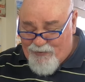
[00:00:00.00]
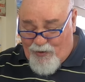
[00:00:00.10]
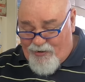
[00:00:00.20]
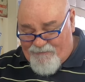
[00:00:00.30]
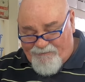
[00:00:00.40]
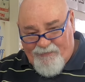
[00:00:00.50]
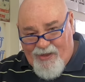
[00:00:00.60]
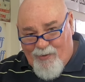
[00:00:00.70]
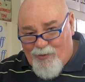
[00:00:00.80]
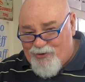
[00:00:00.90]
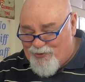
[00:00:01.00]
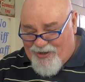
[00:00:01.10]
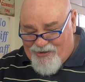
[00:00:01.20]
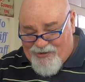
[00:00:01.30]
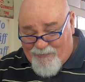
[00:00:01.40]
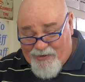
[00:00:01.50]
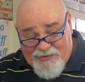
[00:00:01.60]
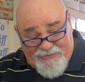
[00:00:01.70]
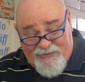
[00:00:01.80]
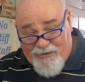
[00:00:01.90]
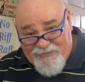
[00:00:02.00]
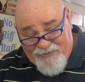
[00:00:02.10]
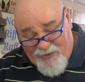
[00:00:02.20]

Oh, I won't do that on camera, that's